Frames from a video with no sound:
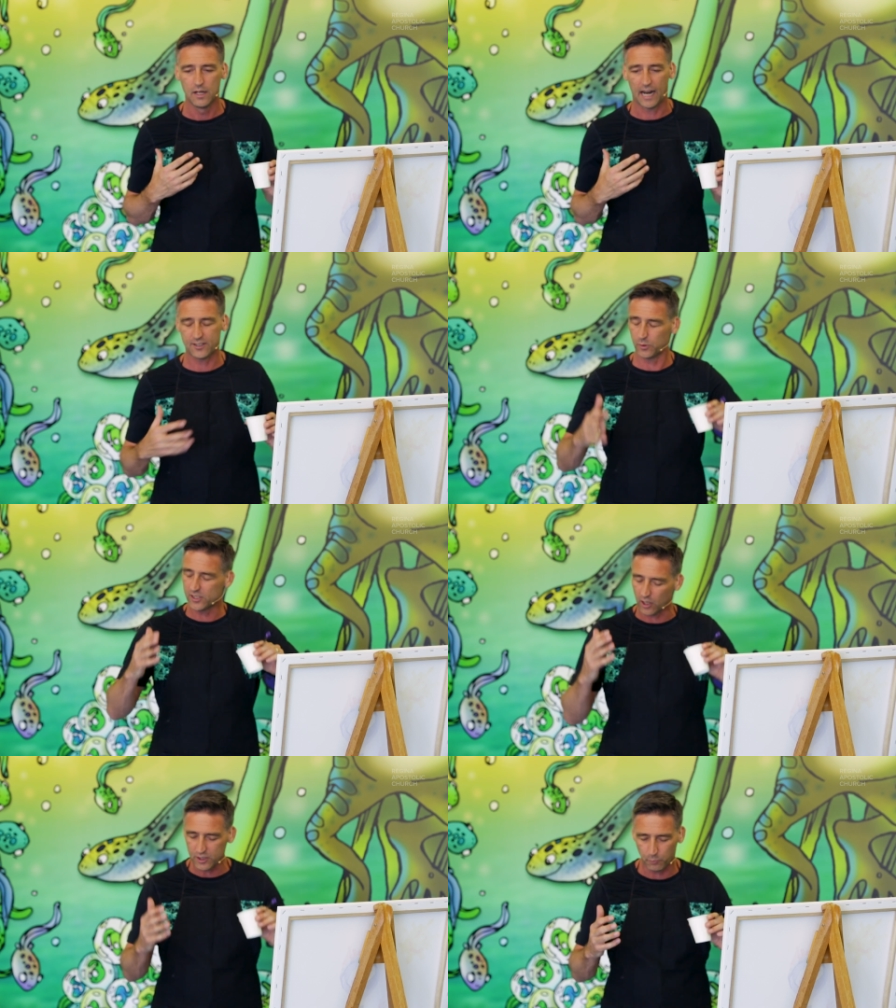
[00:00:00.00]
And so we
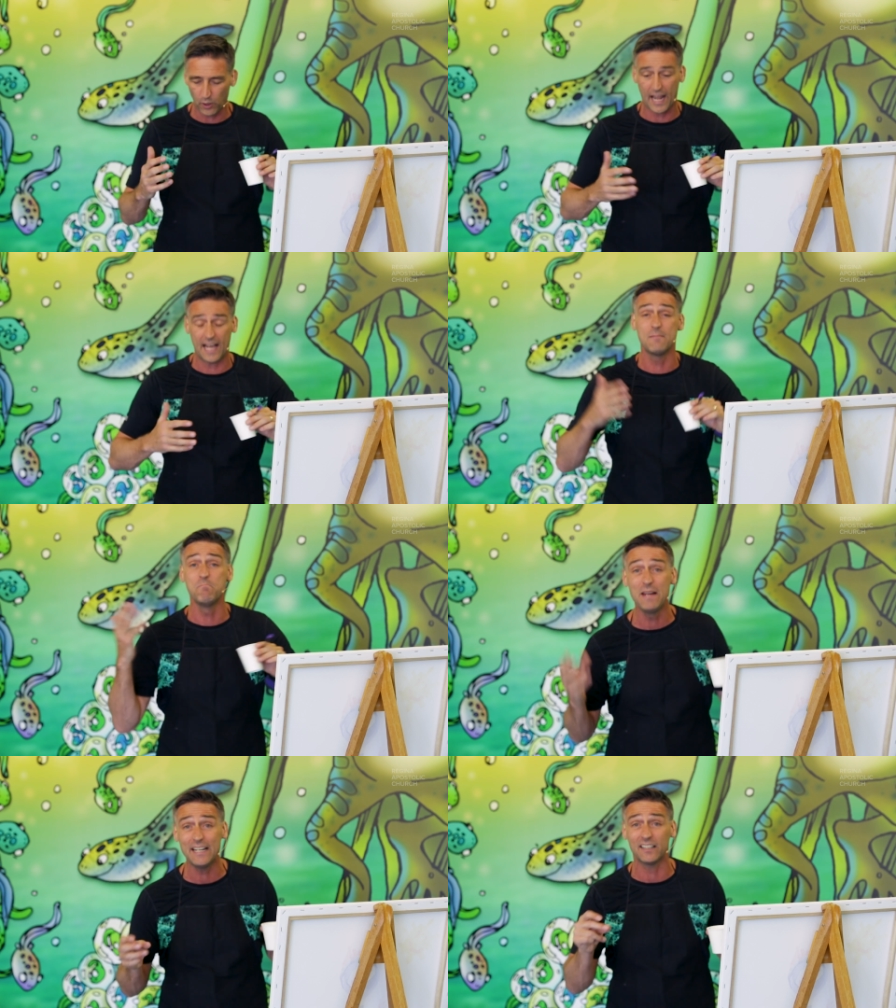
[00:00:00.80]
start to pray. And
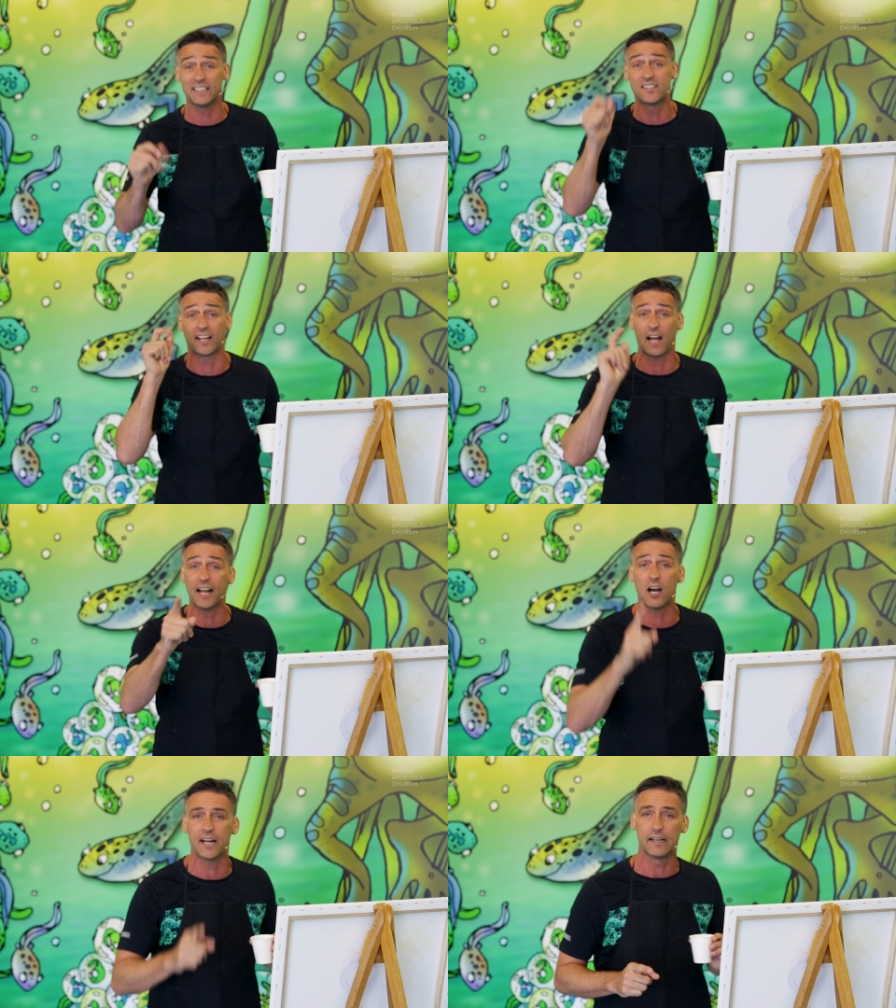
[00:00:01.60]
immediately he's like,
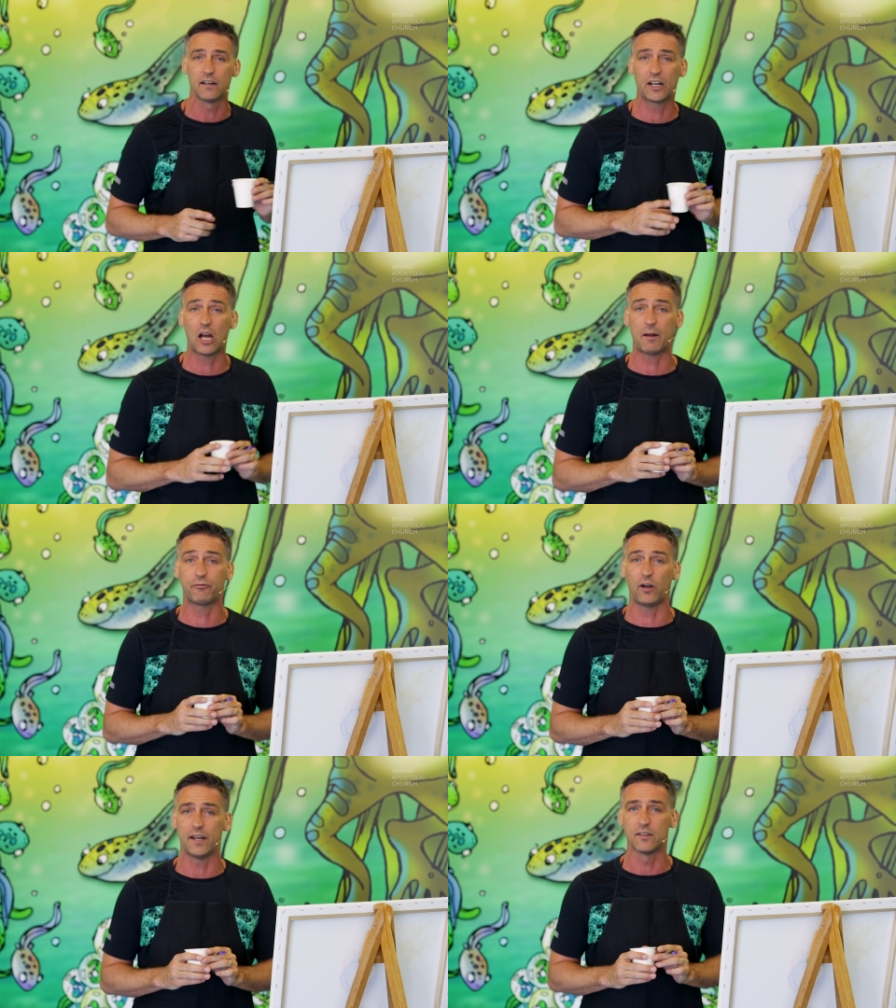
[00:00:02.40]
I got it. I got my
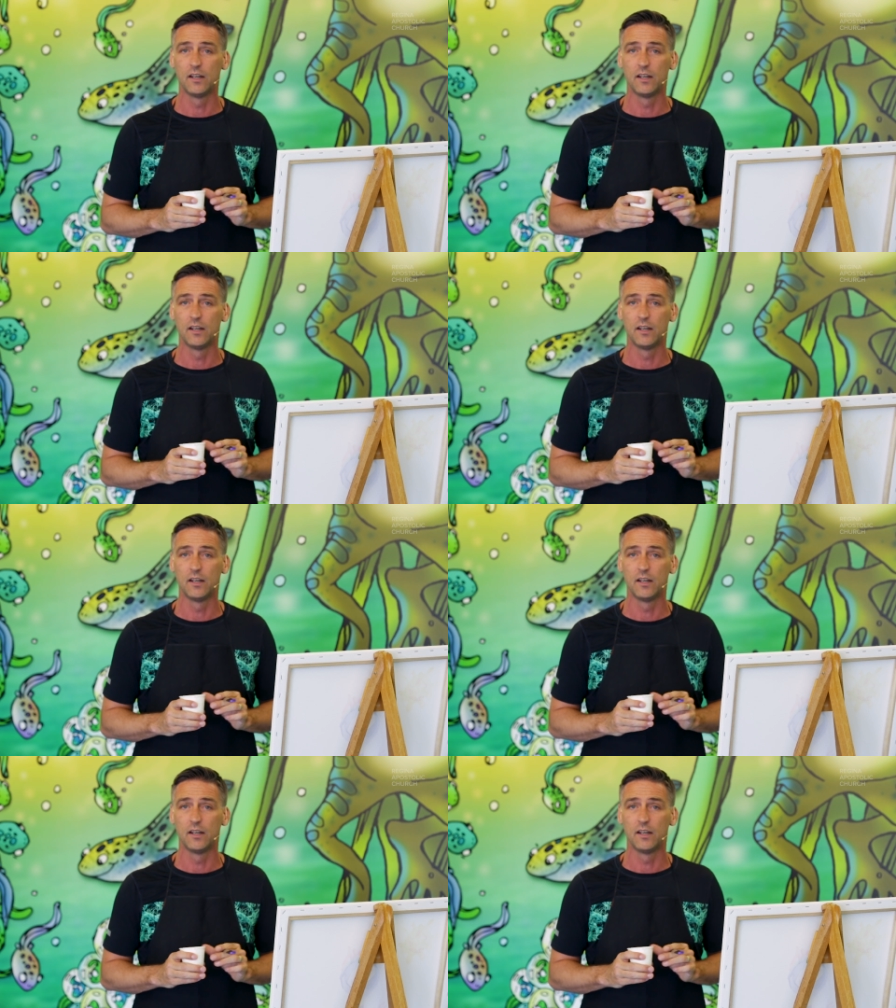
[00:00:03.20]
friend.